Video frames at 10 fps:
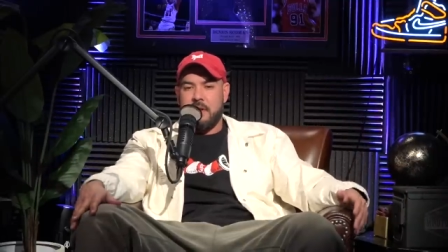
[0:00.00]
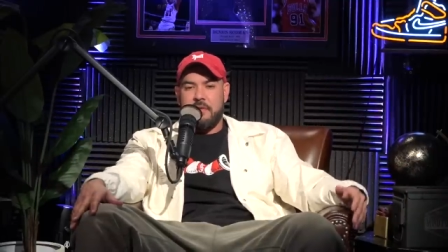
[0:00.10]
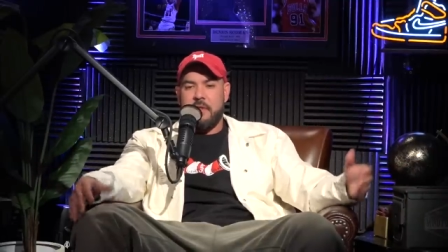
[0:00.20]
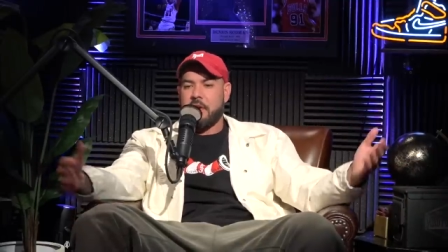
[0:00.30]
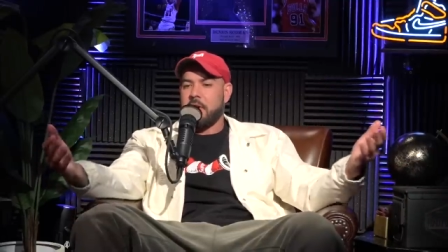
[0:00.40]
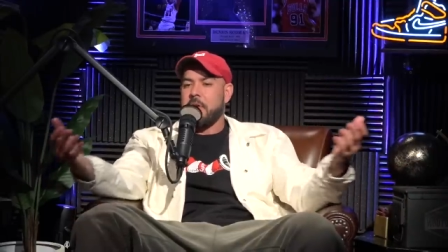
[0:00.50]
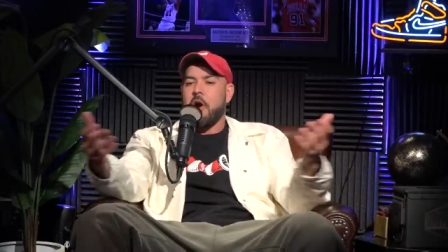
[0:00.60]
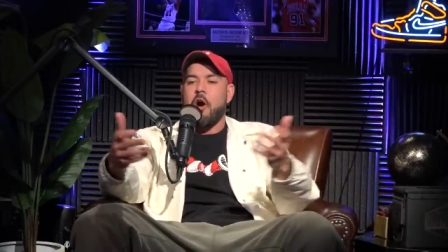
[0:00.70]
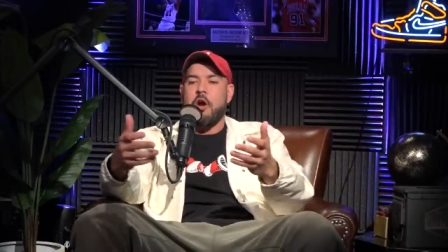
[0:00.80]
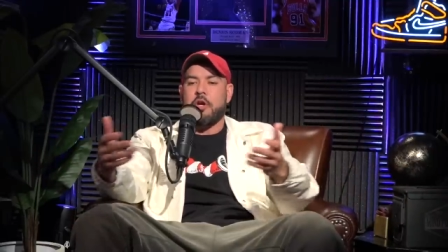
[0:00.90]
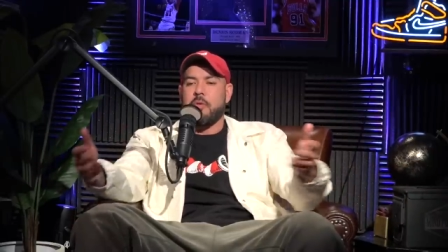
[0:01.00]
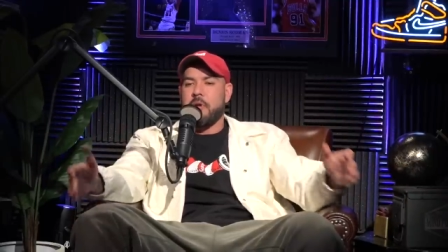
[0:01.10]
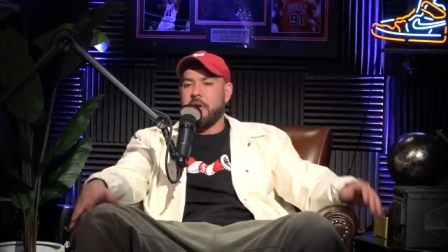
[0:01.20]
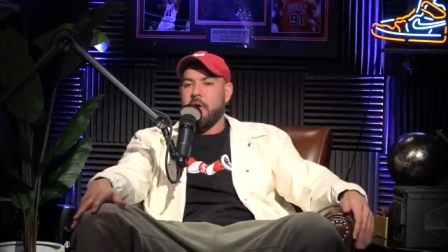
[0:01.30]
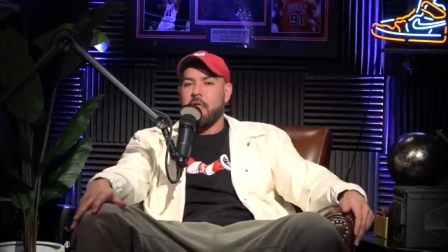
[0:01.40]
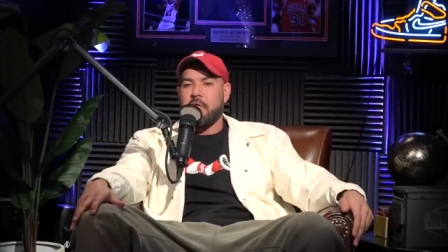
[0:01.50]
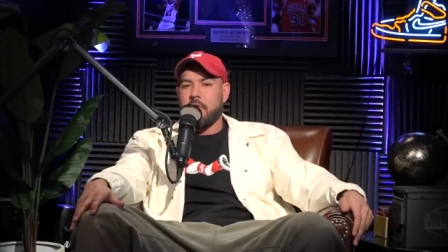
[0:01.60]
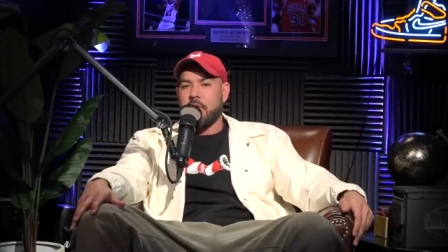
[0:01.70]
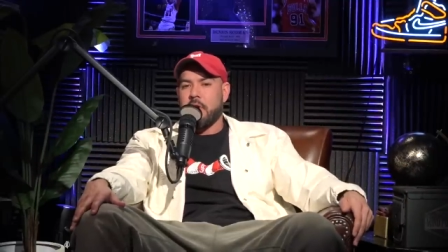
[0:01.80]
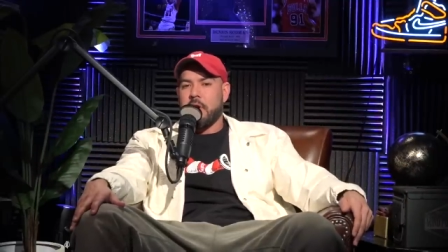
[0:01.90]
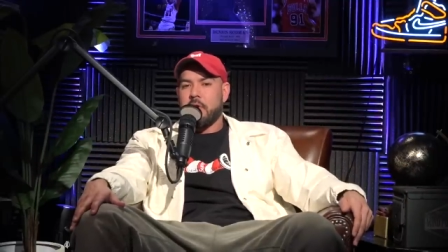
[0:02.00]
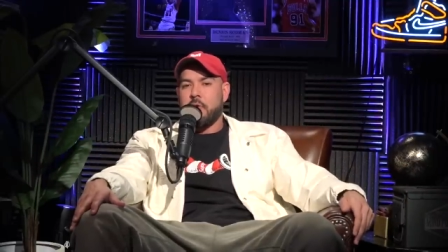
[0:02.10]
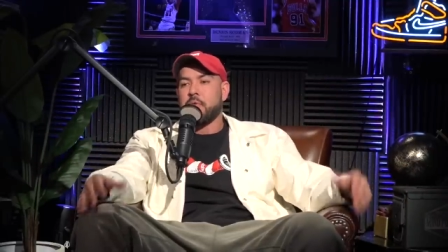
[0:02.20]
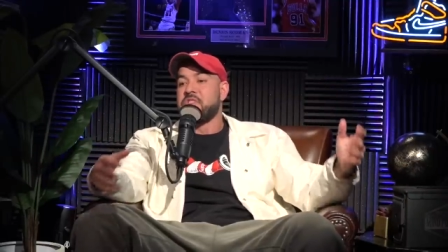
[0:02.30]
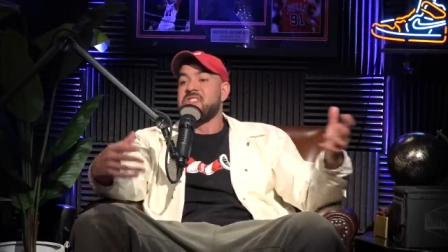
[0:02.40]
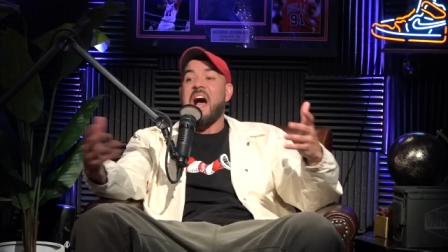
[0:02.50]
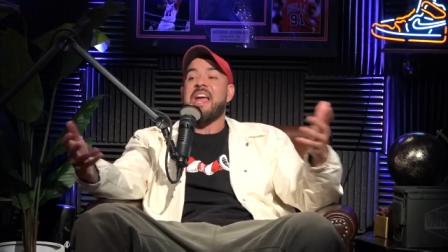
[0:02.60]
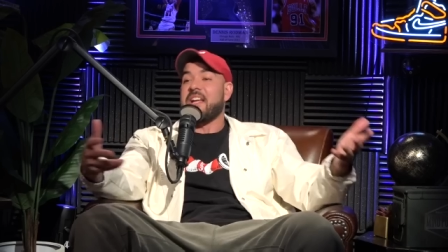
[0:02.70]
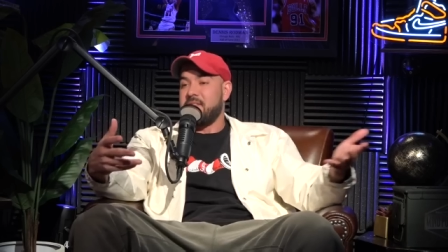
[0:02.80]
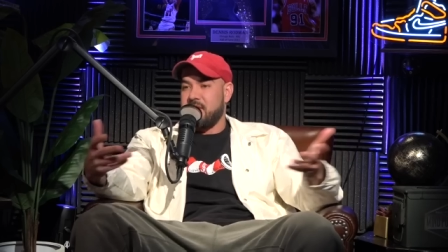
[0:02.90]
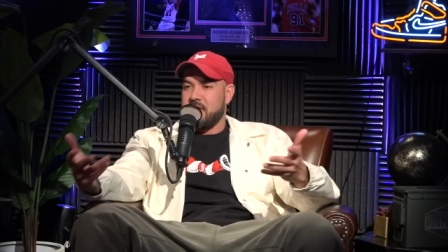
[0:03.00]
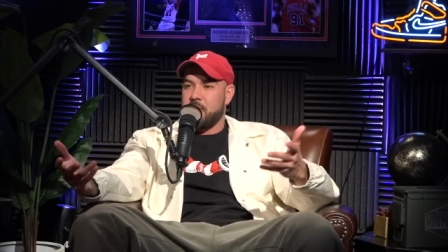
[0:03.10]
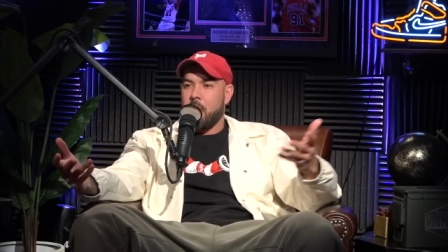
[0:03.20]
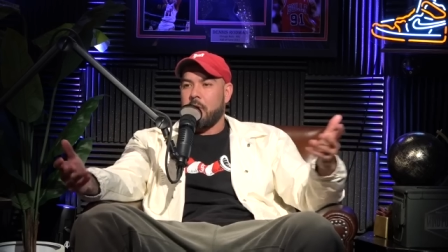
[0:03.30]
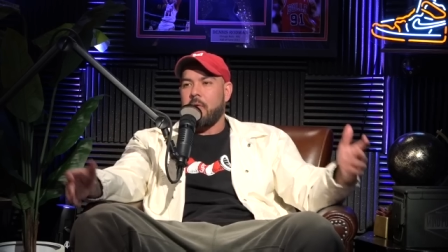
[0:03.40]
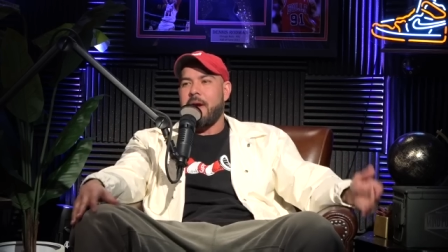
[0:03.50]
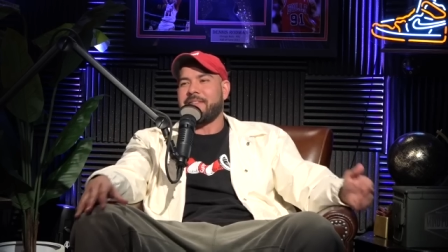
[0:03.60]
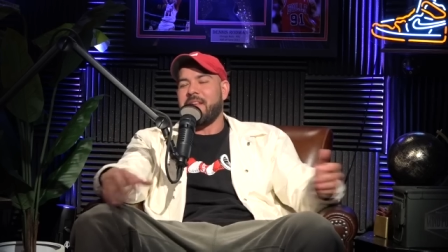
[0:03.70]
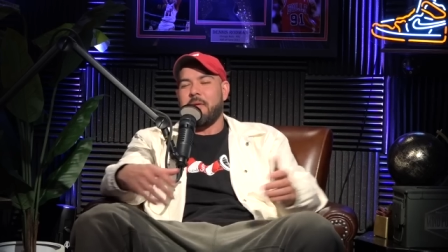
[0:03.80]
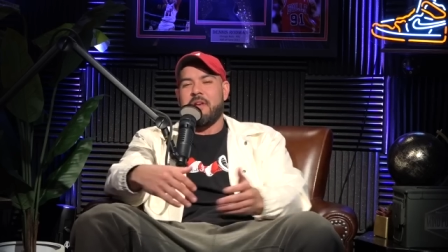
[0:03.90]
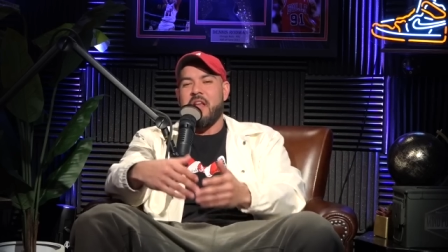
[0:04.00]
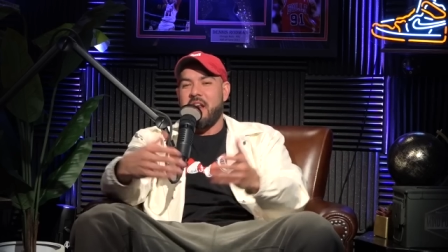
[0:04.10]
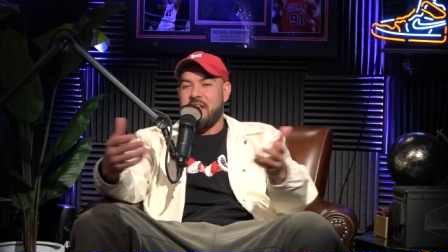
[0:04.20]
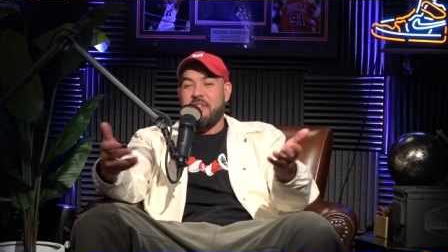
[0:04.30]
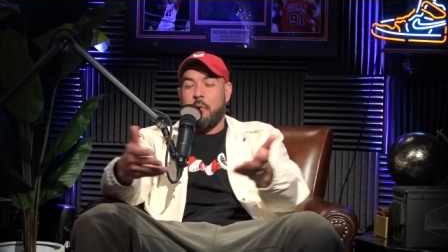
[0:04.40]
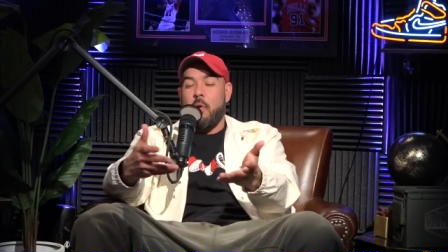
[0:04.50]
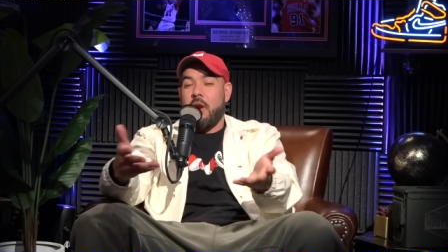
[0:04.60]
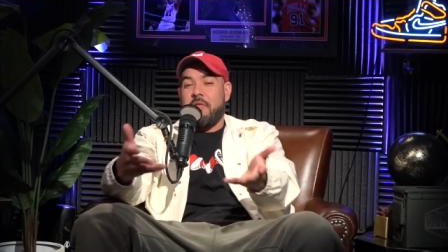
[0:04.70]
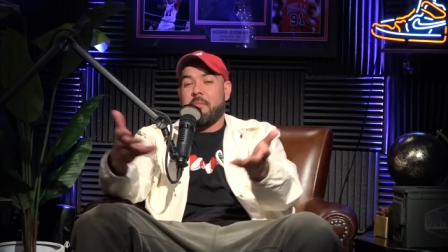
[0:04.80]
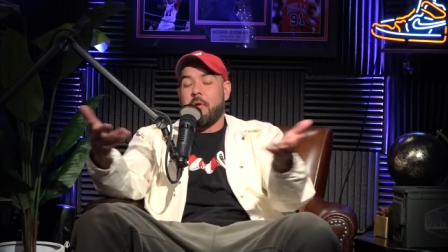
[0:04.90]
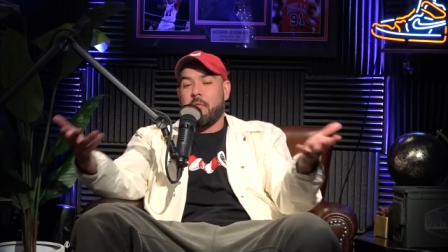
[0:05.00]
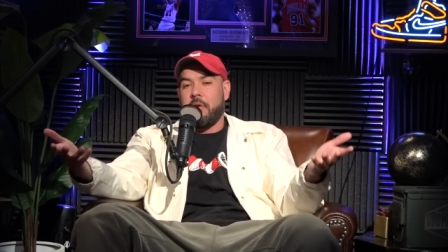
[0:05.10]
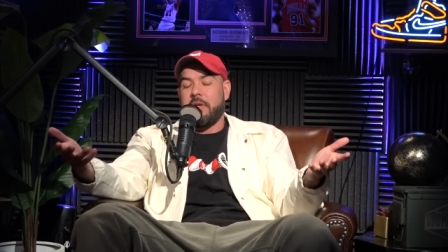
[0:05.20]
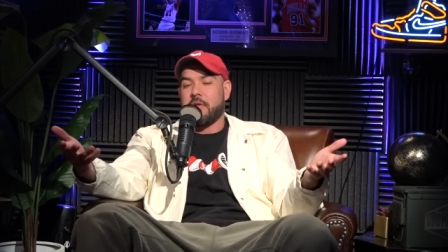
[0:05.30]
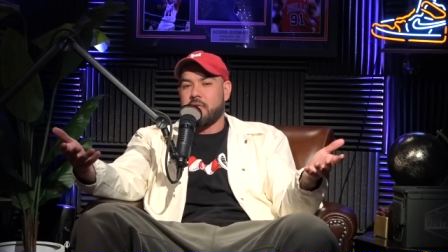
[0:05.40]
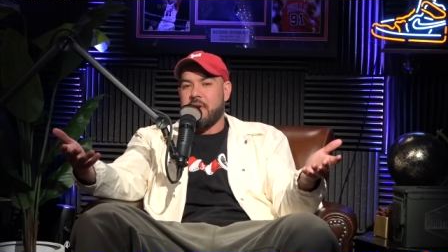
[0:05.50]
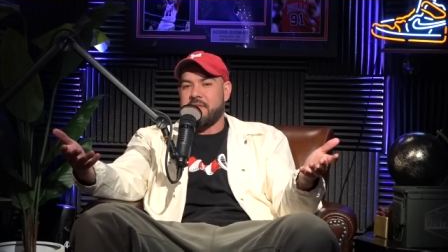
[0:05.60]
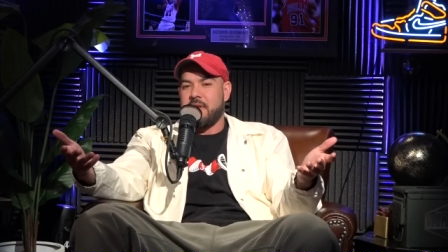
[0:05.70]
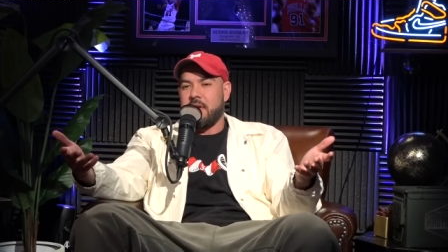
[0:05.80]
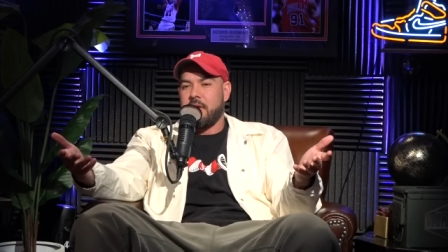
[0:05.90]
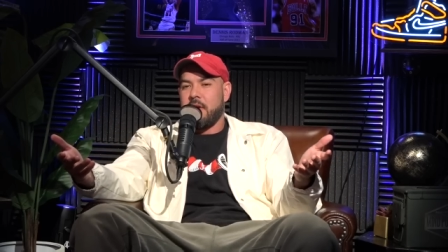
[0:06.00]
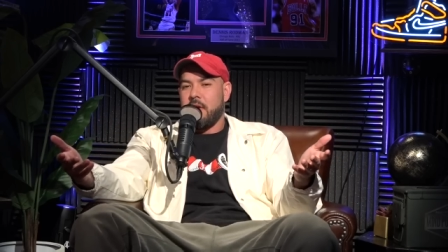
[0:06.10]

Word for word: that are going to be arguing over whose science is more correct, and none, neither one of them are really addressing